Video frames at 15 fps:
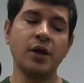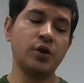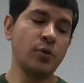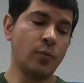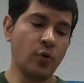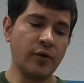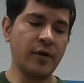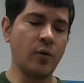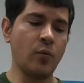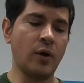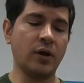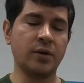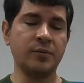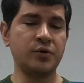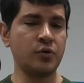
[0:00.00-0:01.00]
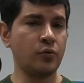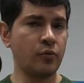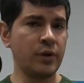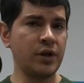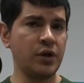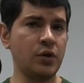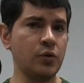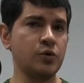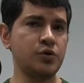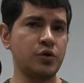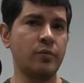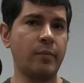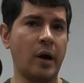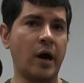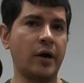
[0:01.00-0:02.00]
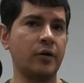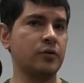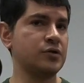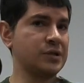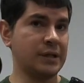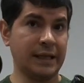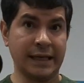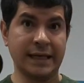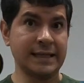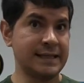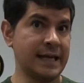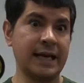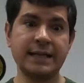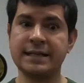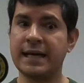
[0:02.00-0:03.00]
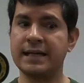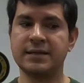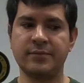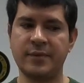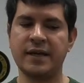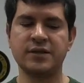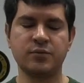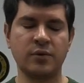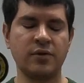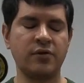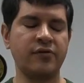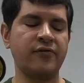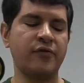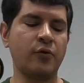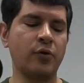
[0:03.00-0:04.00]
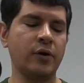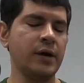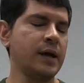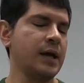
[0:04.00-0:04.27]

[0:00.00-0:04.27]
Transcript: You're more than welcome to reuse your bottles, clean and sanitize them. That's what they're for.